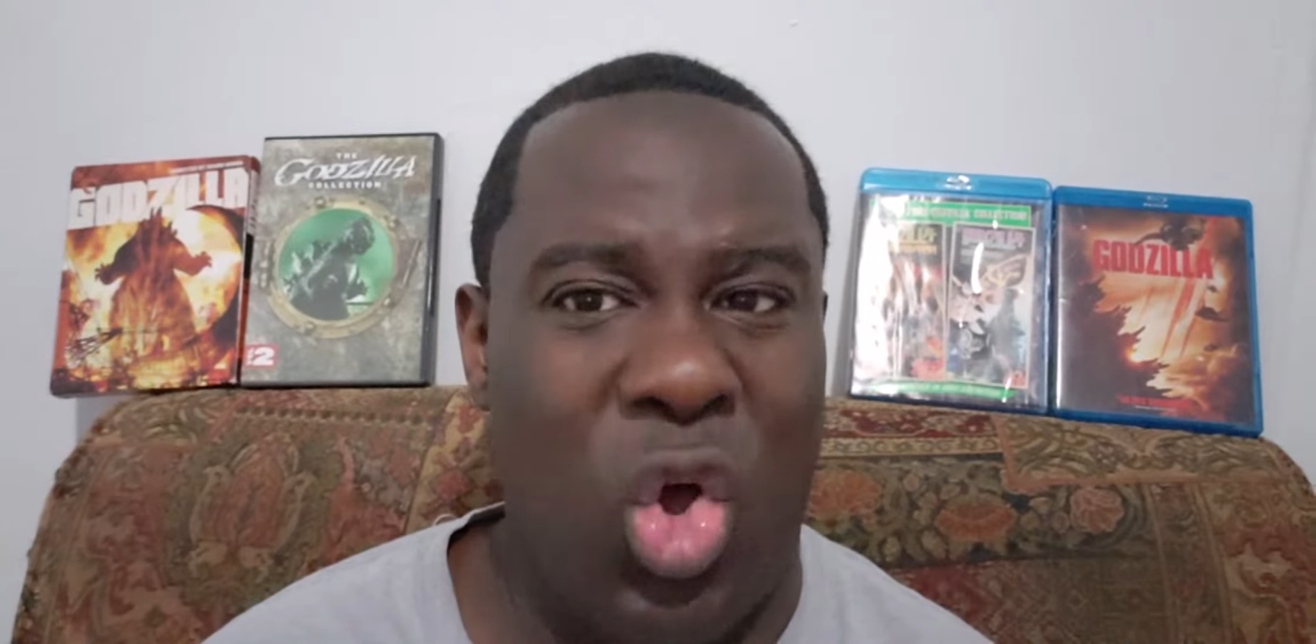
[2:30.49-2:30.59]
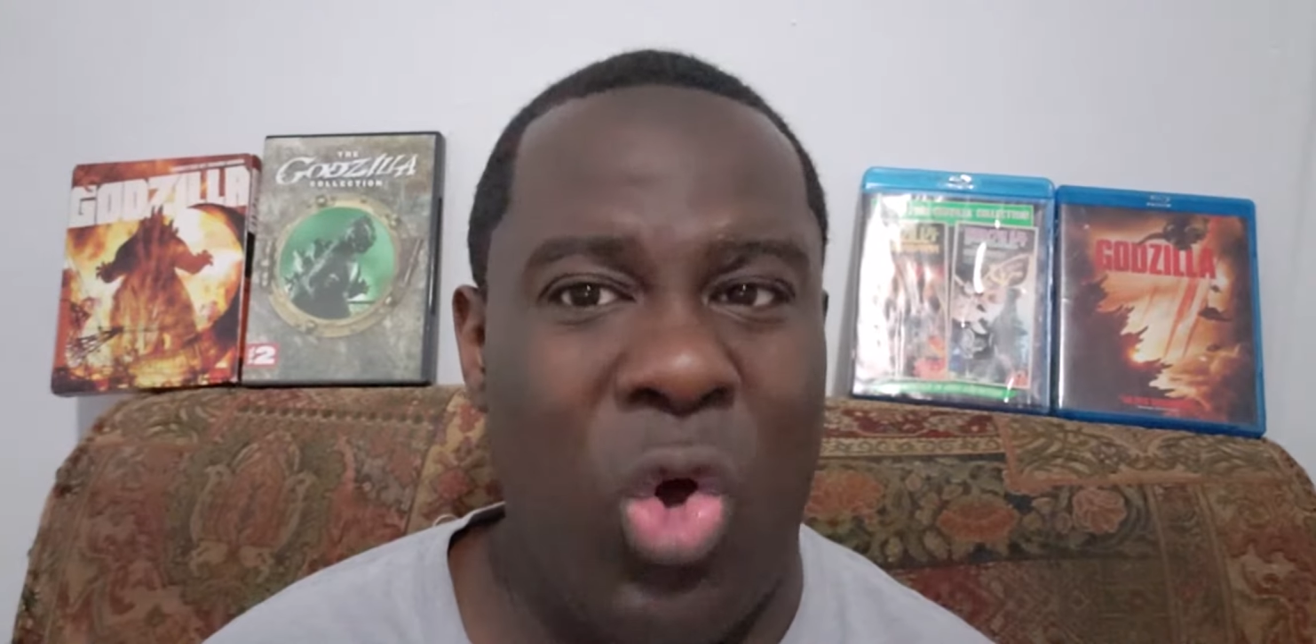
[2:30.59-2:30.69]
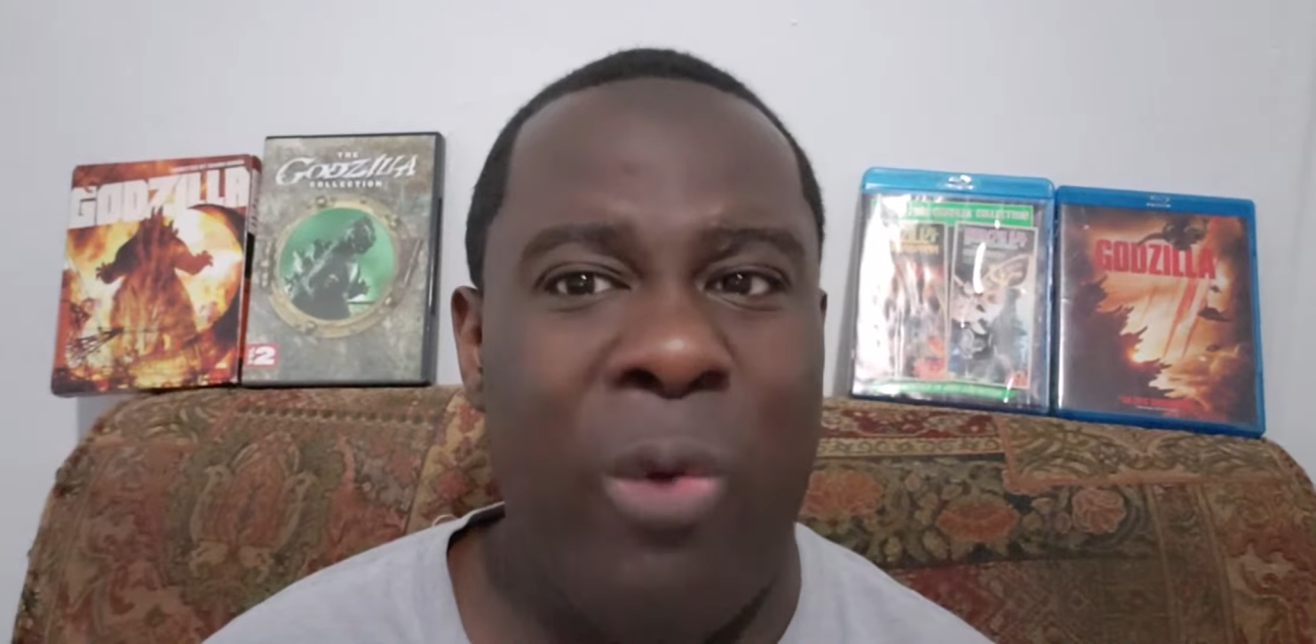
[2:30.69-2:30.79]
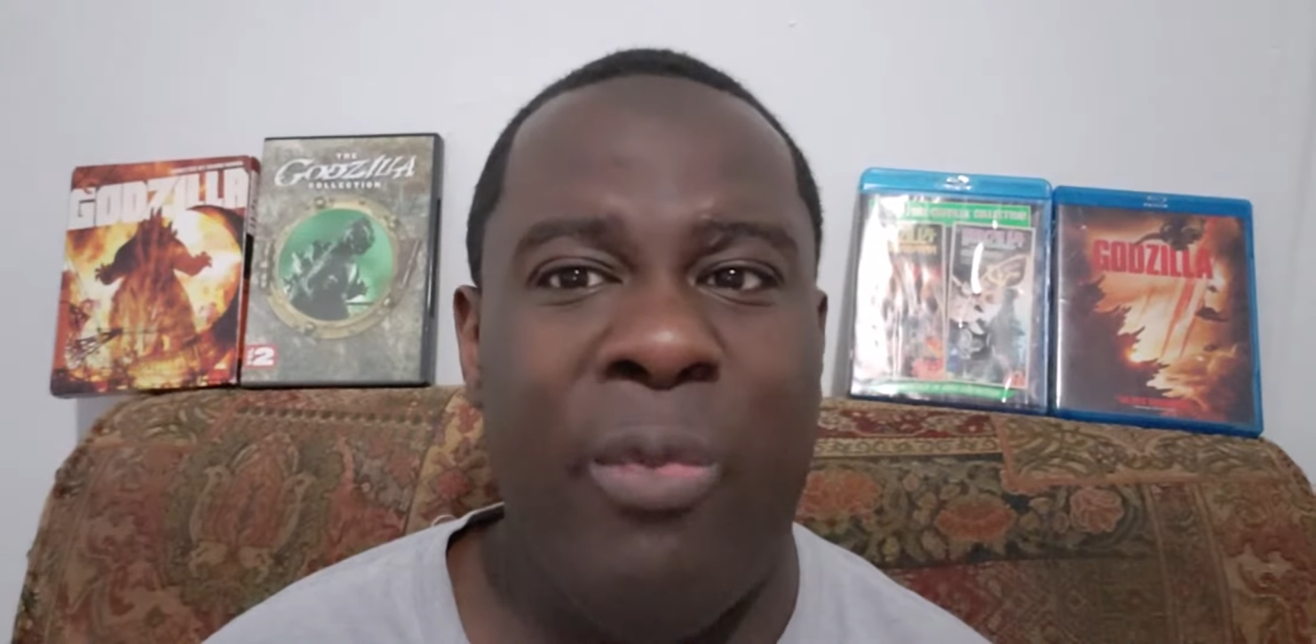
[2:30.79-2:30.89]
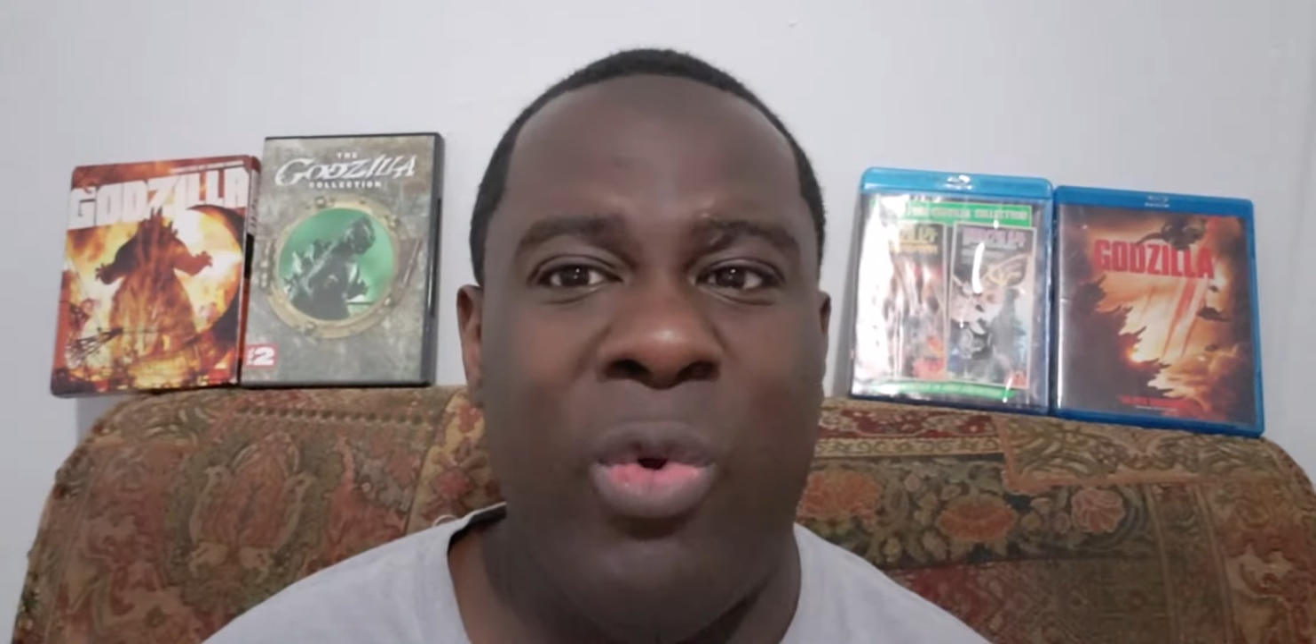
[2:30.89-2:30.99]

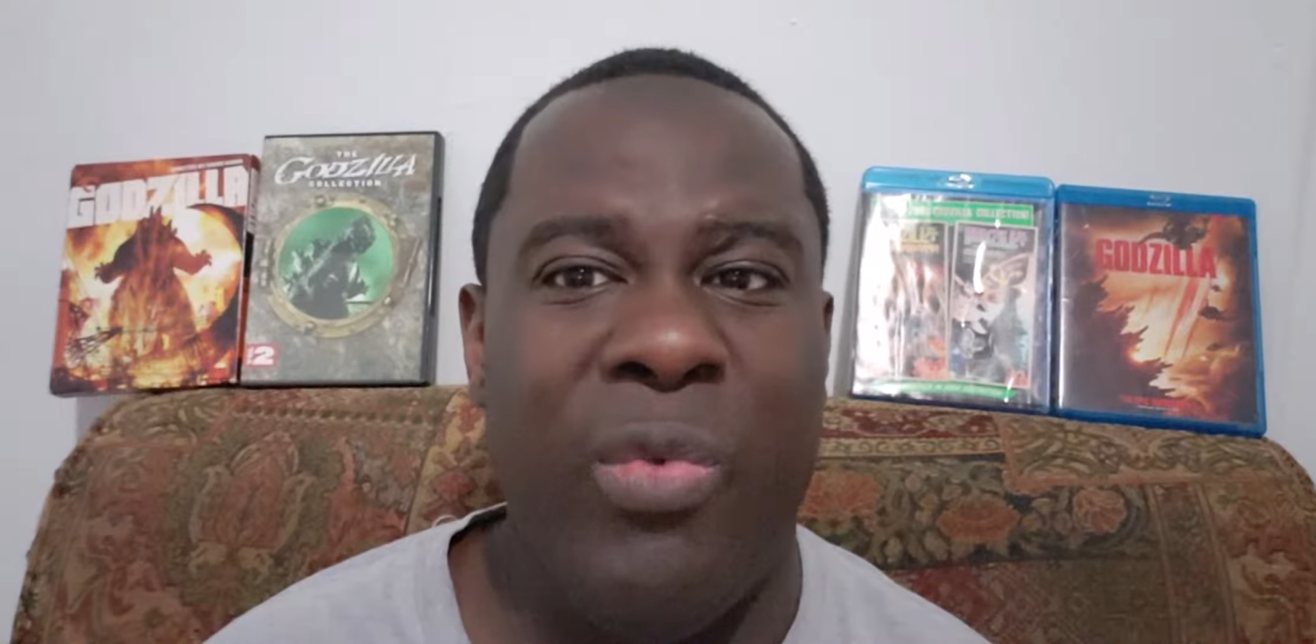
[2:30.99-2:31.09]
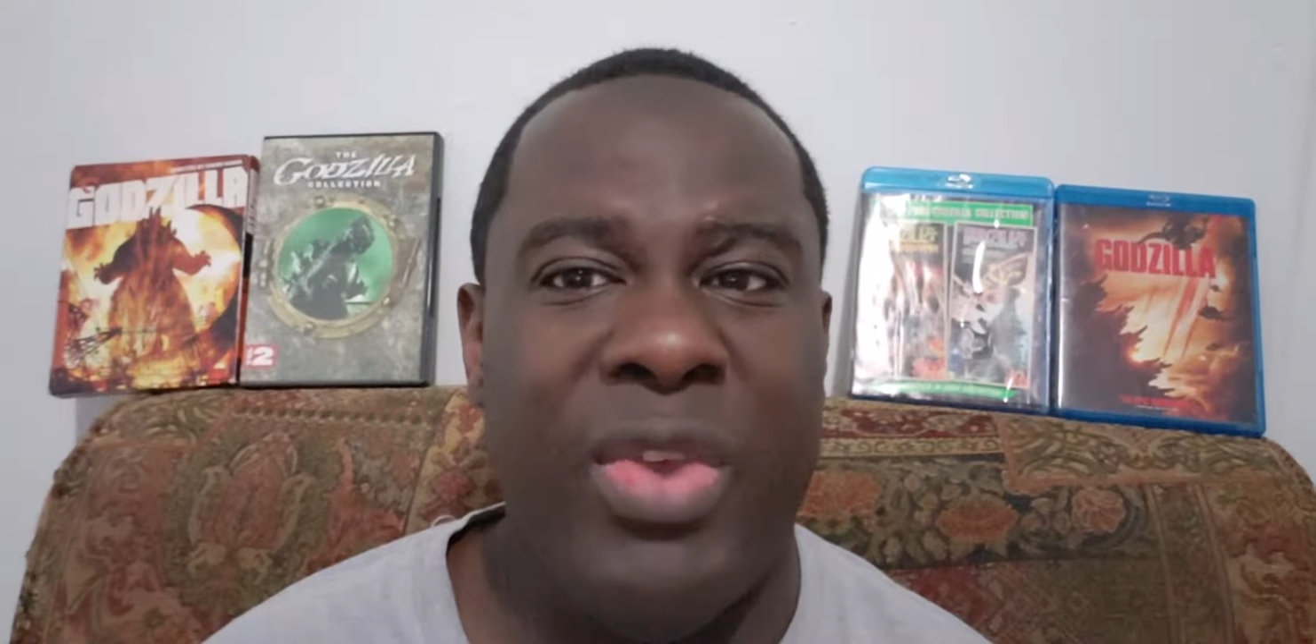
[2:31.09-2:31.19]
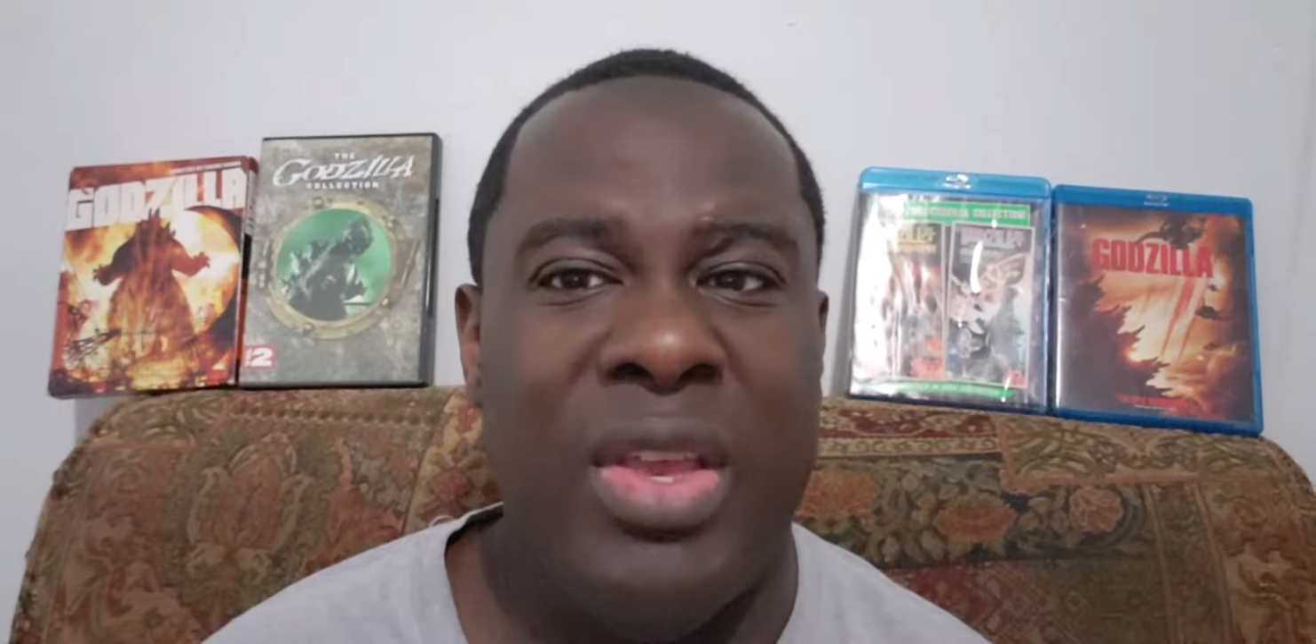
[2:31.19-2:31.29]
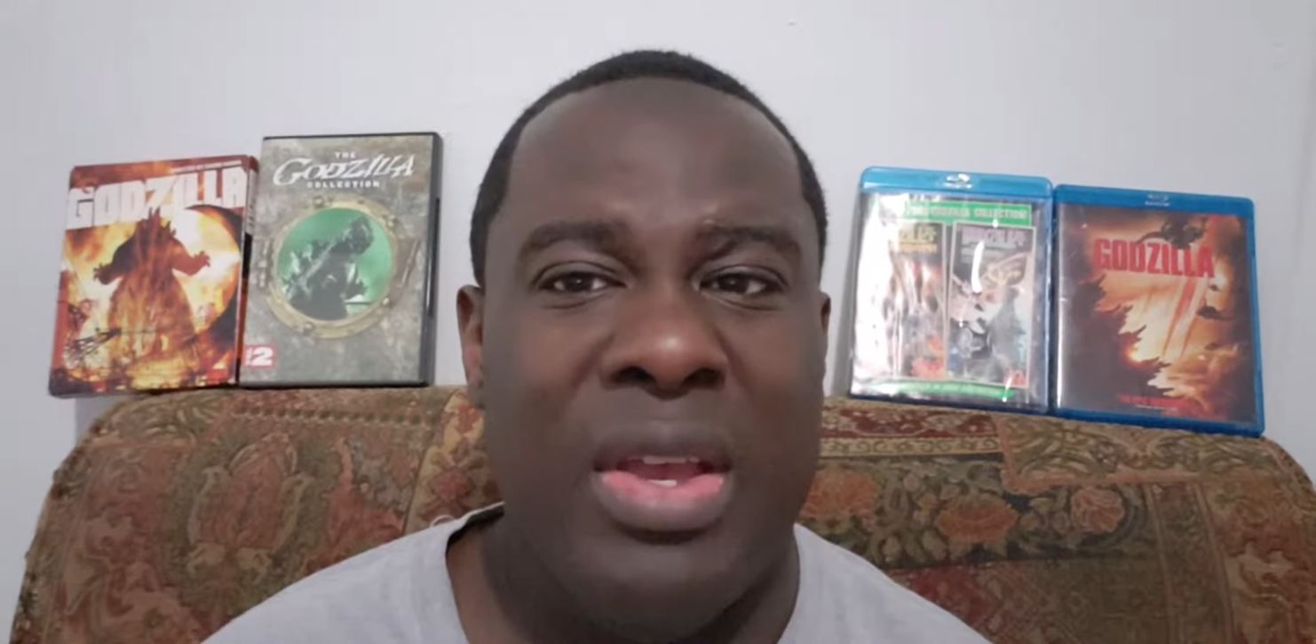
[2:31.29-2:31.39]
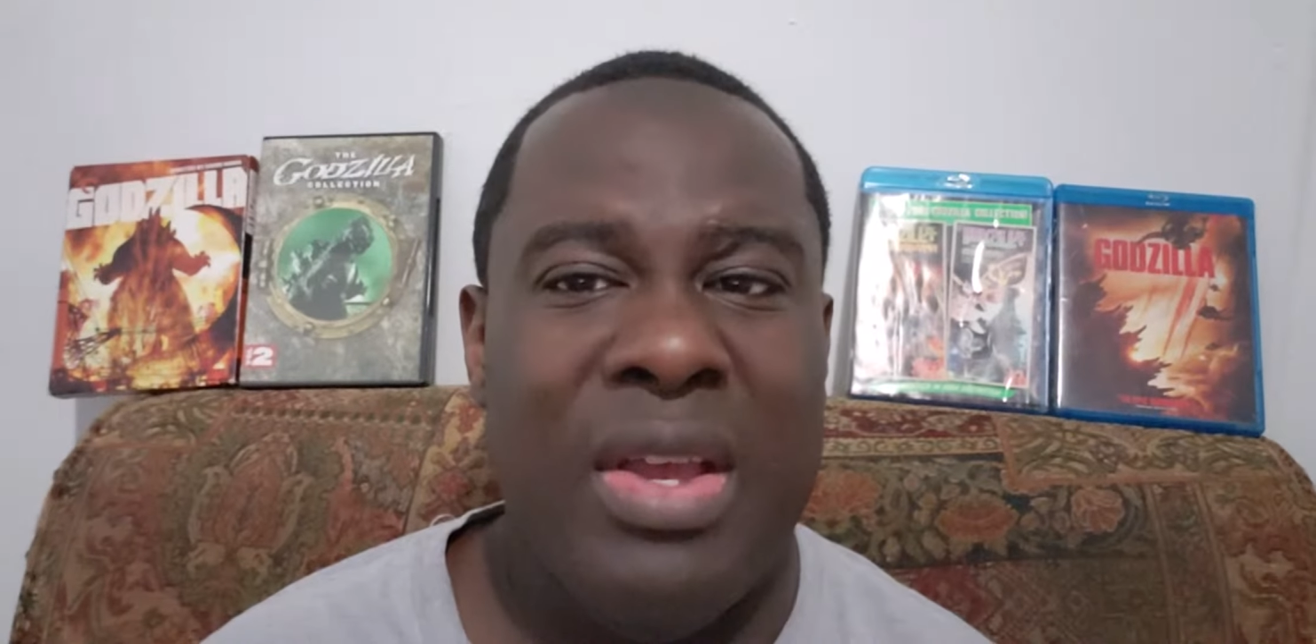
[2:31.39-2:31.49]
whole
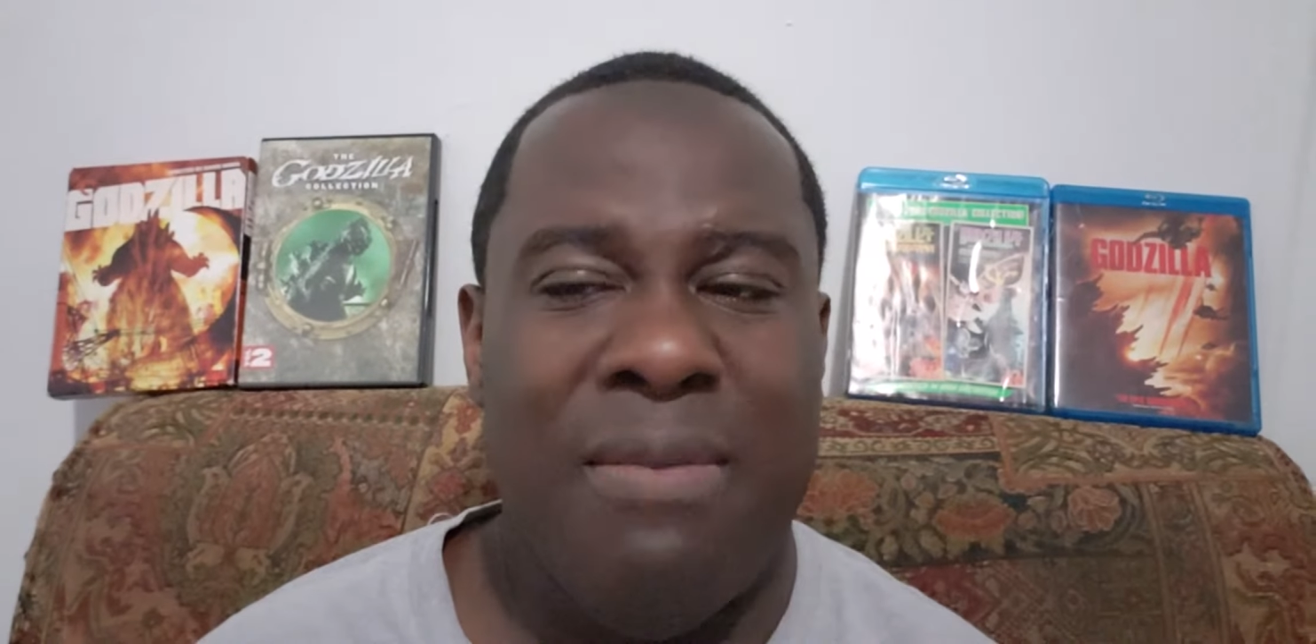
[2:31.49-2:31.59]
movie